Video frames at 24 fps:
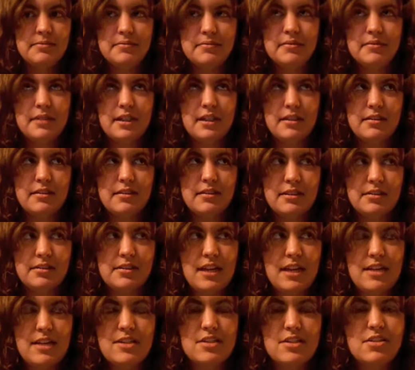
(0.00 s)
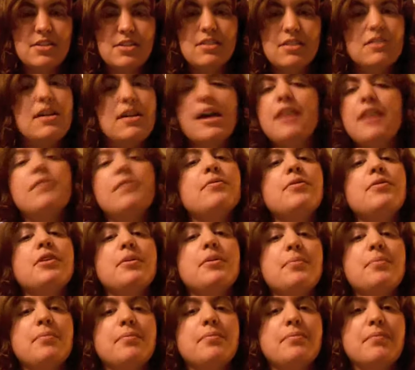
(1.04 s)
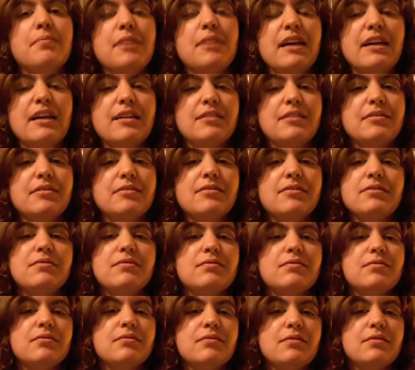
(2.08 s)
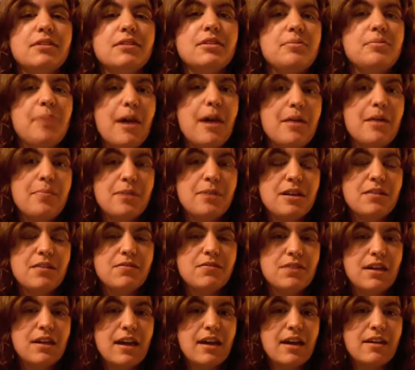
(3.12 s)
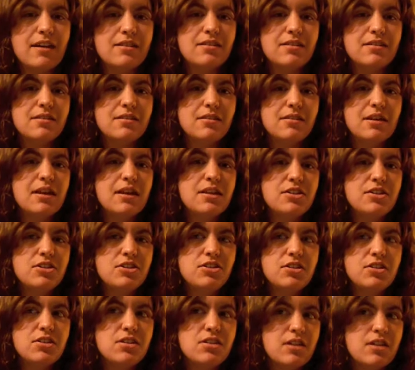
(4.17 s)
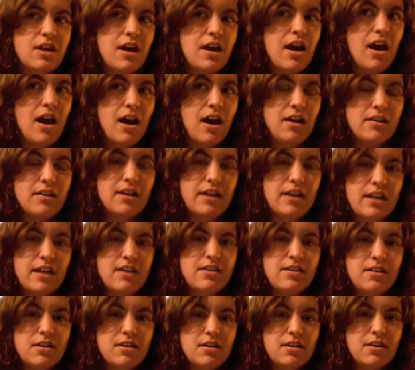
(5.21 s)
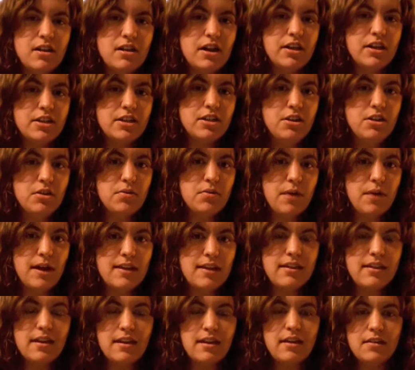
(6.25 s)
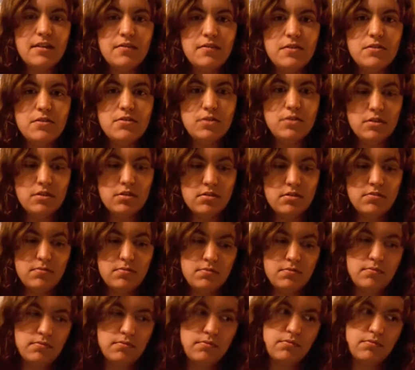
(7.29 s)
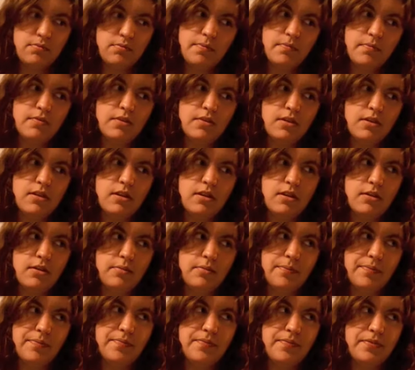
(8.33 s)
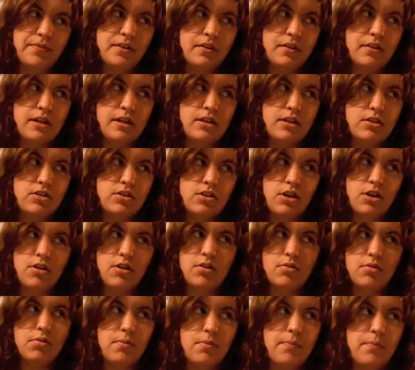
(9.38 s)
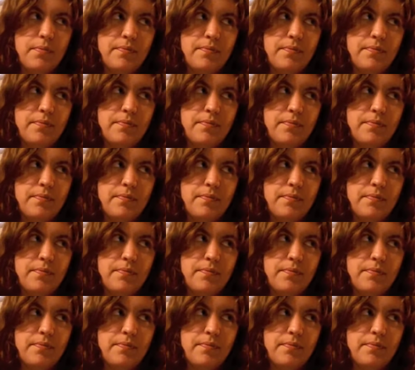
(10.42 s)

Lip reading: I don't know, that just is kind of one of my little pet peeves, I guess, and it's just a lot easier on you, I think, if you just, you know, like, sew